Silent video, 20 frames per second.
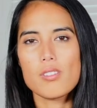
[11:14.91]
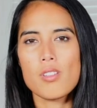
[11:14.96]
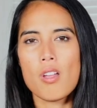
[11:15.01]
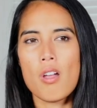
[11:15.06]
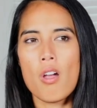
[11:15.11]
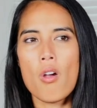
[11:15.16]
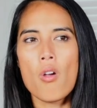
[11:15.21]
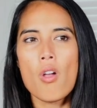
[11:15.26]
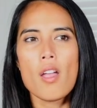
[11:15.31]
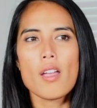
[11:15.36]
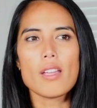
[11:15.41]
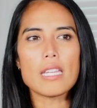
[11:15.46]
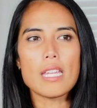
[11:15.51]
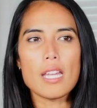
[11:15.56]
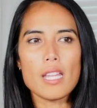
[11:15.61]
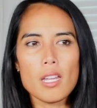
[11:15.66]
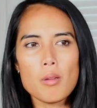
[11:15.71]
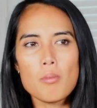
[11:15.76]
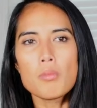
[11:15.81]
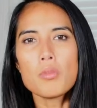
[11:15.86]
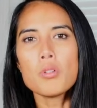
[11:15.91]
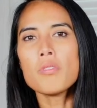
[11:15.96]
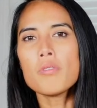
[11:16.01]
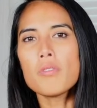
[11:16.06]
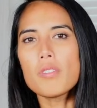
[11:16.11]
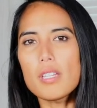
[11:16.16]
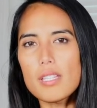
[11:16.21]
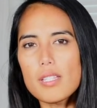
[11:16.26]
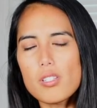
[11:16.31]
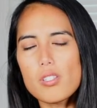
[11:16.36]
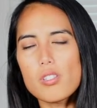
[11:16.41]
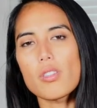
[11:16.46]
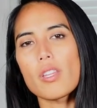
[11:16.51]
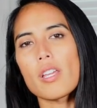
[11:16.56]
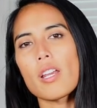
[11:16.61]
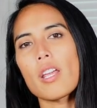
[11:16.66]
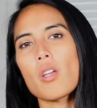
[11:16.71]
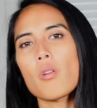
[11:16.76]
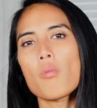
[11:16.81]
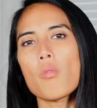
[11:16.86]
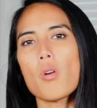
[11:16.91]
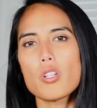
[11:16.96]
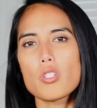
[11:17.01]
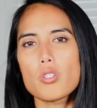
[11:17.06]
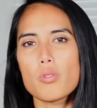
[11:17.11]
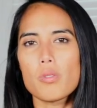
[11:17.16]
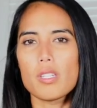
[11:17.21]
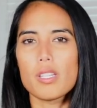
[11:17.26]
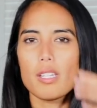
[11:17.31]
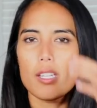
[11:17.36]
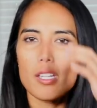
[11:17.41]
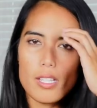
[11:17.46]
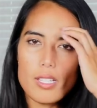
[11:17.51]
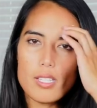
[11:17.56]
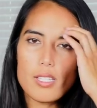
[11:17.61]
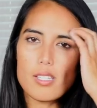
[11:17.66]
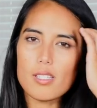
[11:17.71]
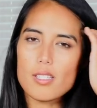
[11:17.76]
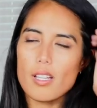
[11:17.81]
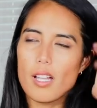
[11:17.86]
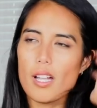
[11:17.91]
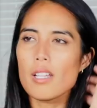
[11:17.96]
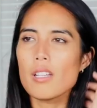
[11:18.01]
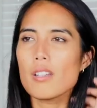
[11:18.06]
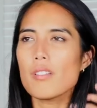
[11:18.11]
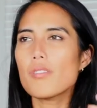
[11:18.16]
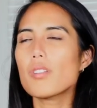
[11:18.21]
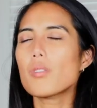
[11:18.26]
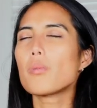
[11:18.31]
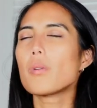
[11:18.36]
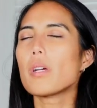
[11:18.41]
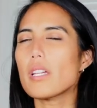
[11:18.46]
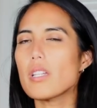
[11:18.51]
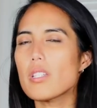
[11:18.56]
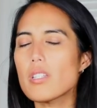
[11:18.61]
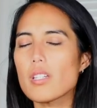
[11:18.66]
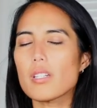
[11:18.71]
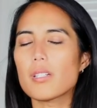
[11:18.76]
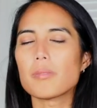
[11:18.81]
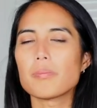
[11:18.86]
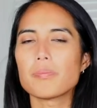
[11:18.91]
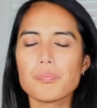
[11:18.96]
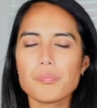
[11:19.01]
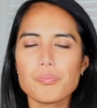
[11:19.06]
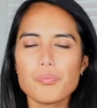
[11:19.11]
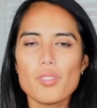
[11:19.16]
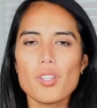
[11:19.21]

So getting movies so that I can watch with the kids is kind of a way to,